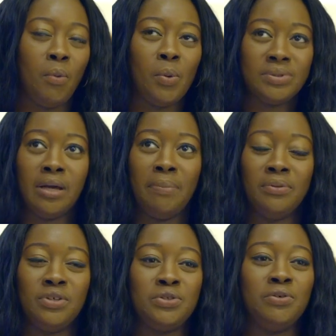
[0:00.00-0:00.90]
What was it
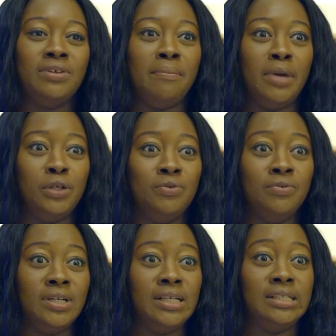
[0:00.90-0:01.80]
about this story that made you
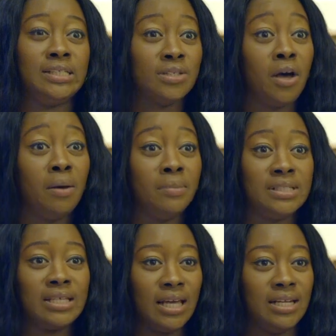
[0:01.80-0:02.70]
really
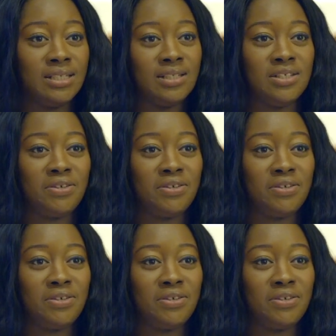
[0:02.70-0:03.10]
determined to get it to the